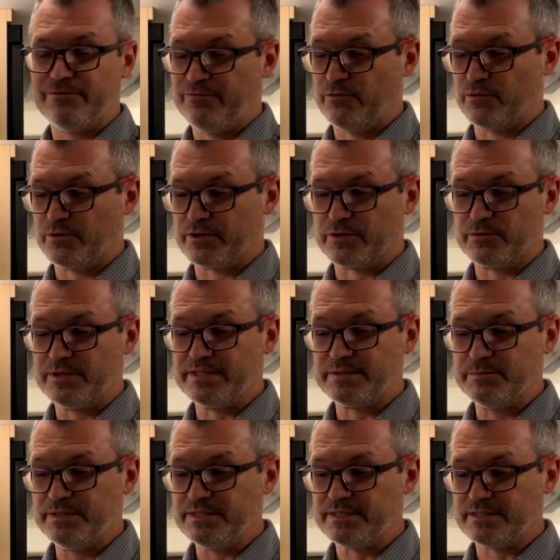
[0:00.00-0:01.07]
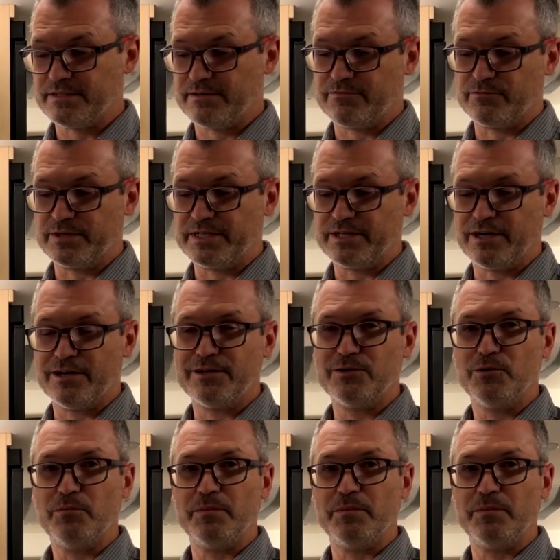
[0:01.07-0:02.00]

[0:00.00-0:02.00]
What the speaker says: for Christmas of Ricardo,